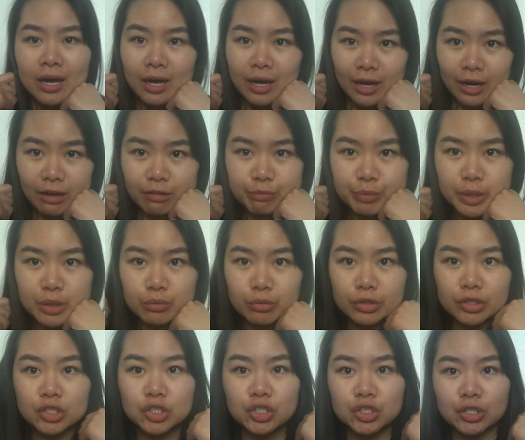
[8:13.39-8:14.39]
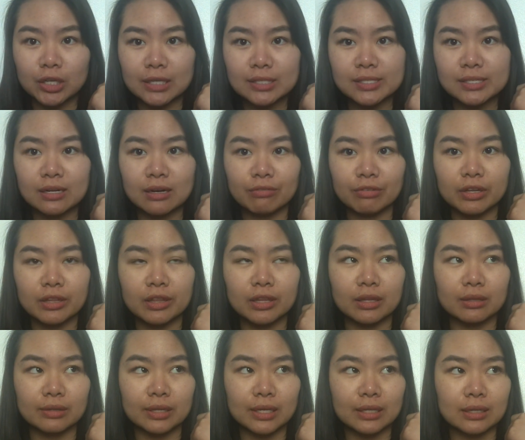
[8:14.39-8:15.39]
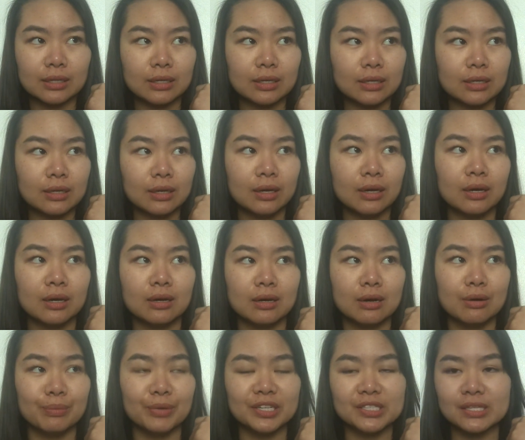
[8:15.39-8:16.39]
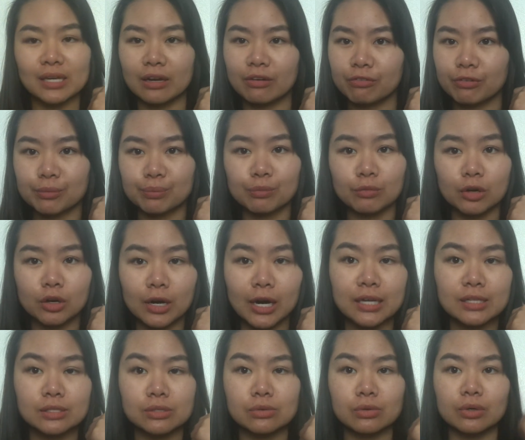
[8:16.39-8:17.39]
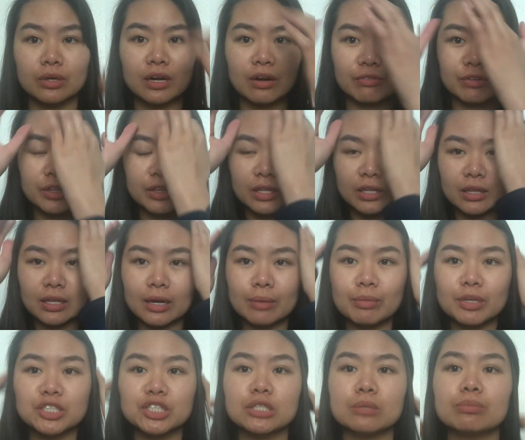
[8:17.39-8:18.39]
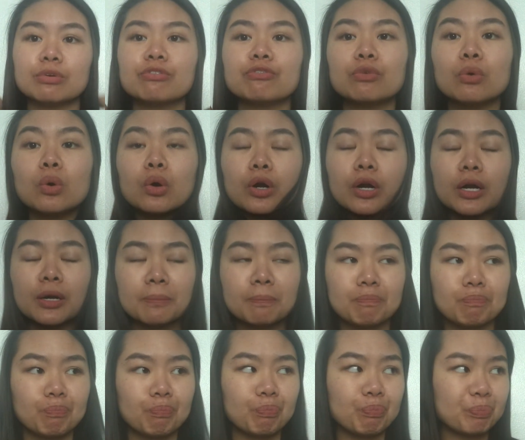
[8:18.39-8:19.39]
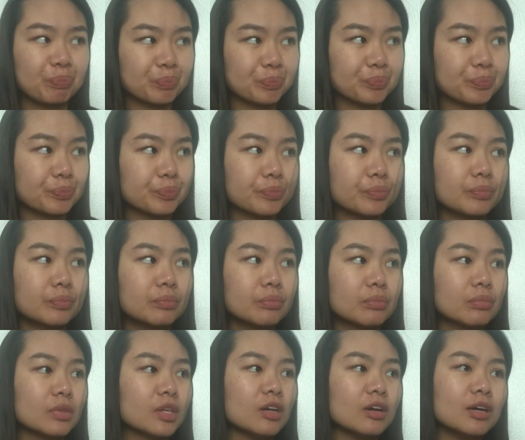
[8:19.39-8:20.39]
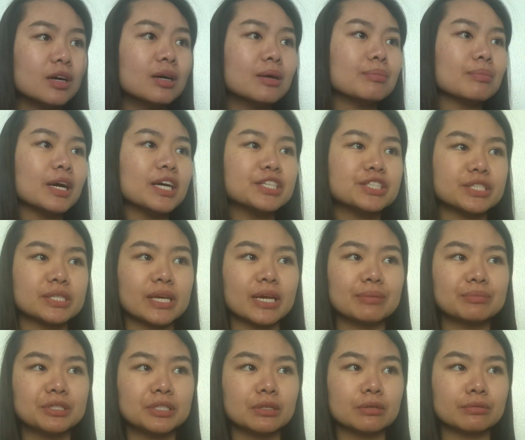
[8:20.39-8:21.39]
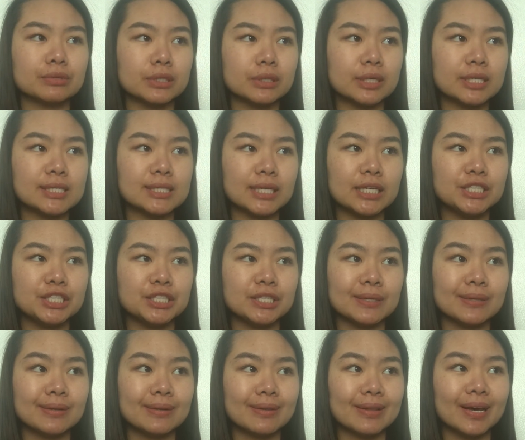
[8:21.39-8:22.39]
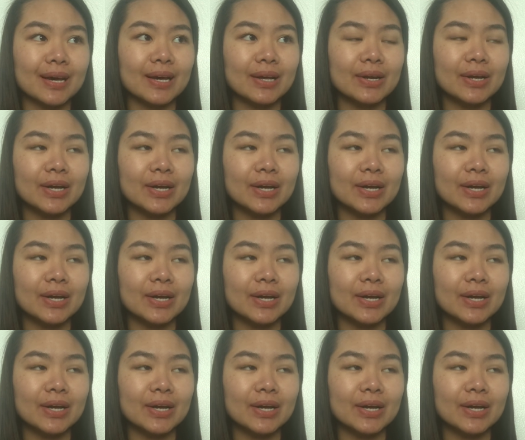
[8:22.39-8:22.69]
I've been really stressed and everything lately, aside from grad school and everything that I mentioned before, I just came to the realization that